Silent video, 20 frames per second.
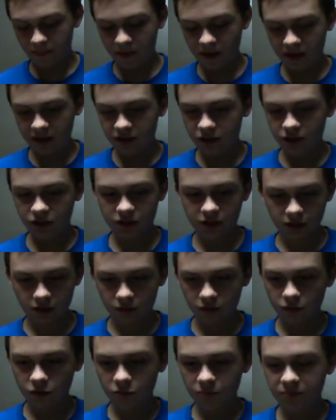pages and
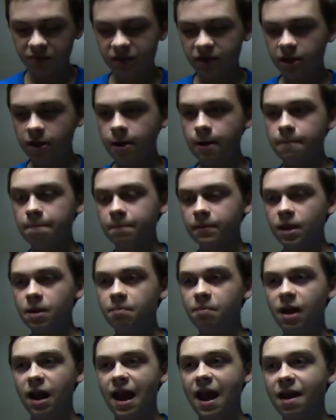groups,
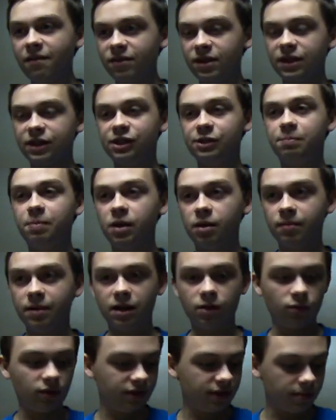but I haven't
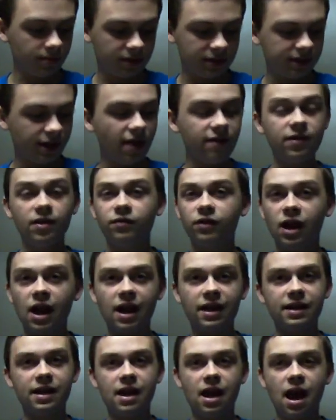experimented with them because I've never
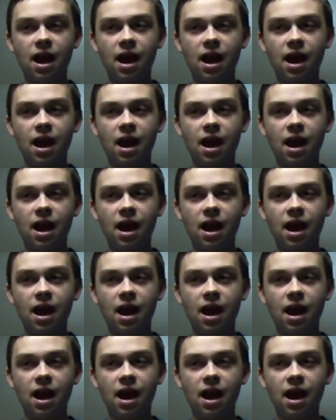had it.